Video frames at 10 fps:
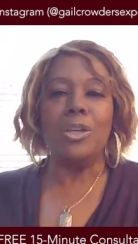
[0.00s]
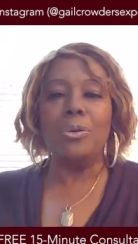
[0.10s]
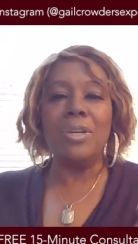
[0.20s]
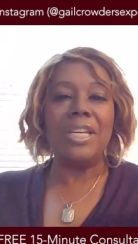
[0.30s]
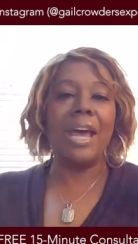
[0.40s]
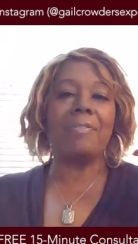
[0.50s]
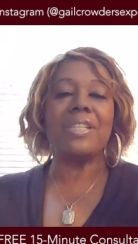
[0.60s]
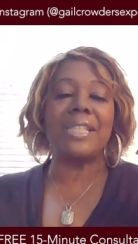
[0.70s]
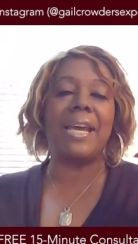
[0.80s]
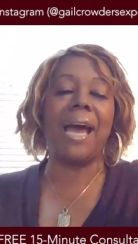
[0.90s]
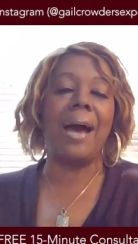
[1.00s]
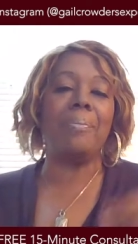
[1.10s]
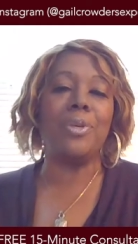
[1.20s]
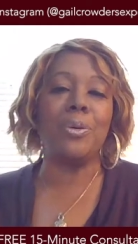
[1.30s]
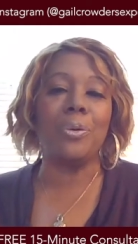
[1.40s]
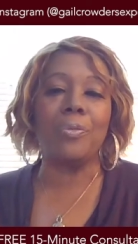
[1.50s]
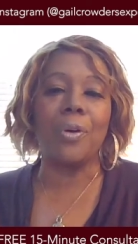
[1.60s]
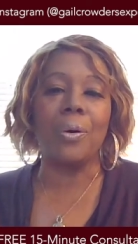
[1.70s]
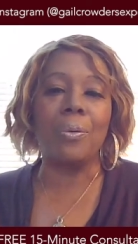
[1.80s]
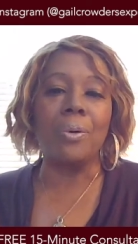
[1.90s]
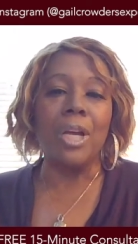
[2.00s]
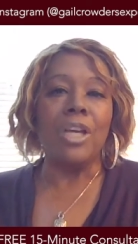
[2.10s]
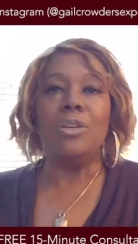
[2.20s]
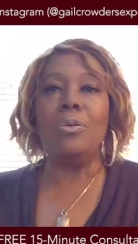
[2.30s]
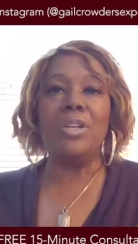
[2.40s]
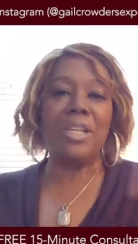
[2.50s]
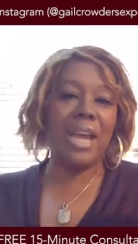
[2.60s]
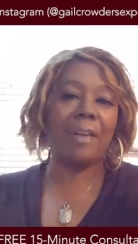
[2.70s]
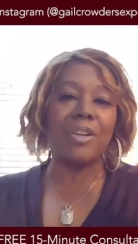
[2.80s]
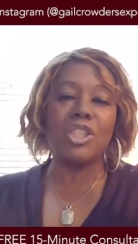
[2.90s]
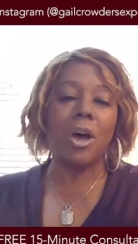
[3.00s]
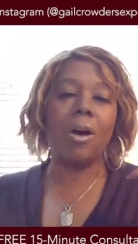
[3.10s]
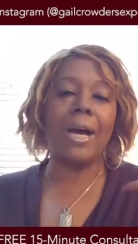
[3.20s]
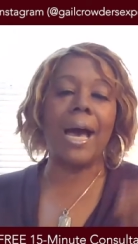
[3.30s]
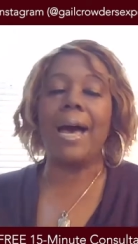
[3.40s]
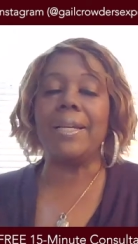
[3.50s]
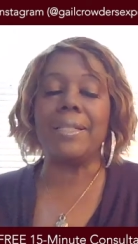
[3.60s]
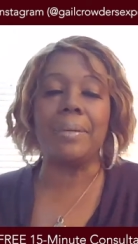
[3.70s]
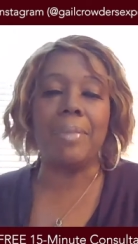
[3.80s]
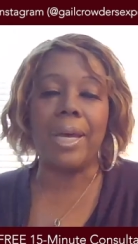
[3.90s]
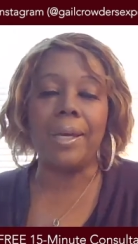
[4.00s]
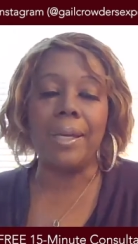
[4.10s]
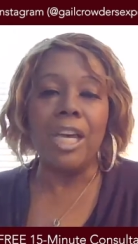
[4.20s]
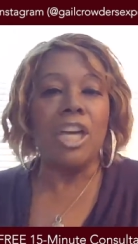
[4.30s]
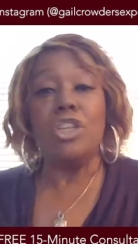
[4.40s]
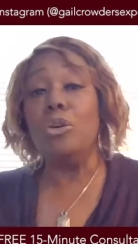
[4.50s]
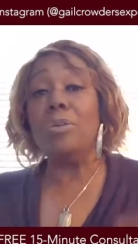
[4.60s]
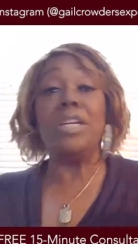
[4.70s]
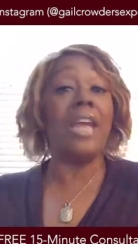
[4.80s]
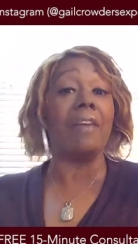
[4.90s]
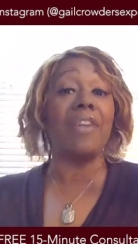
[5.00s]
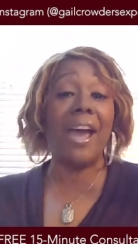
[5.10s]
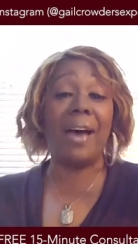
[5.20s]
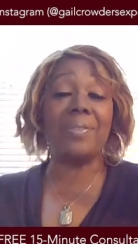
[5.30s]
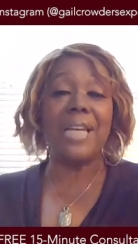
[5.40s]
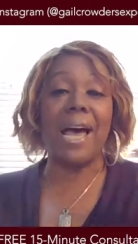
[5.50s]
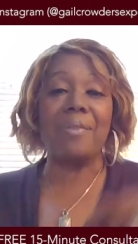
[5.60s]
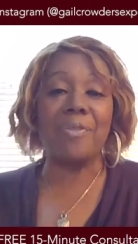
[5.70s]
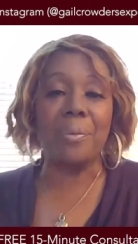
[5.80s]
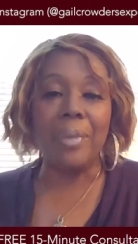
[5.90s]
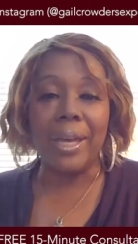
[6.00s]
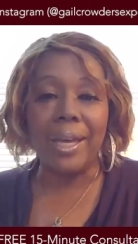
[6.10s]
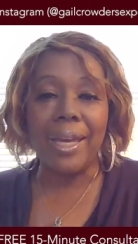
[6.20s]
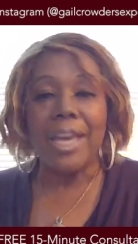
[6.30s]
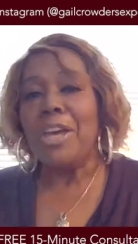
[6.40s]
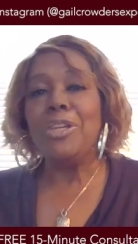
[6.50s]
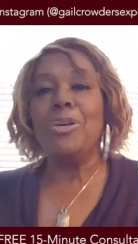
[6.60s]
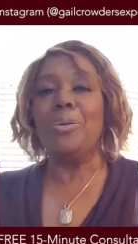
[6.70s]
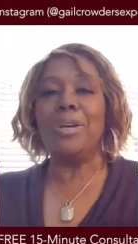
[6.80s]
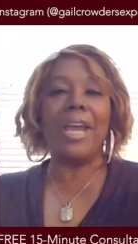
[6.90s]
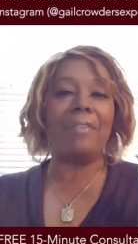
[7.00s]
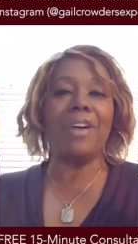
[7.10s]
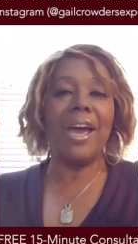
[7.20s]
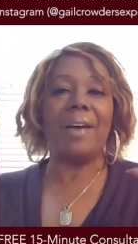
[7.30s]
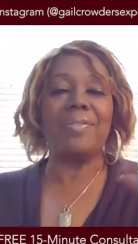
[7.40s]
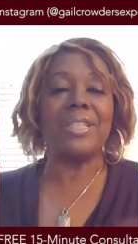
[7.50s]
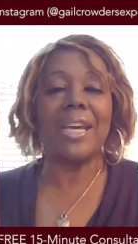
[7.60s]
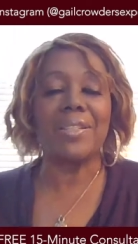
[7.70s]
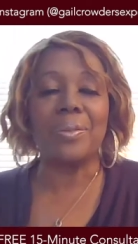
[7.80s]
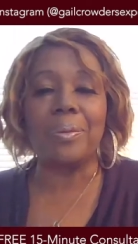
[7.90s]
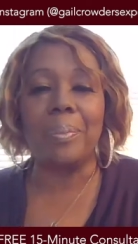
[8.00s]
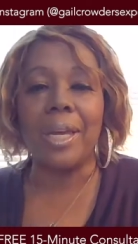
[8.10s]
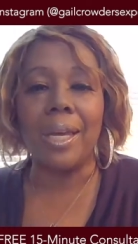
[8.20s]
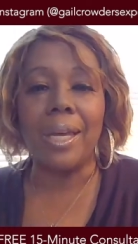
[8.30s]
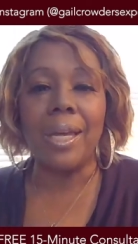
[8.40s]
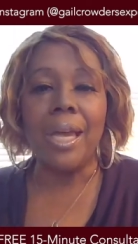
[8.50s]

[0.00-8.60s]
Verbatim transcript: You never say I'm beautiful. You never talk kind to me. You never have time for me. You never have sex with me.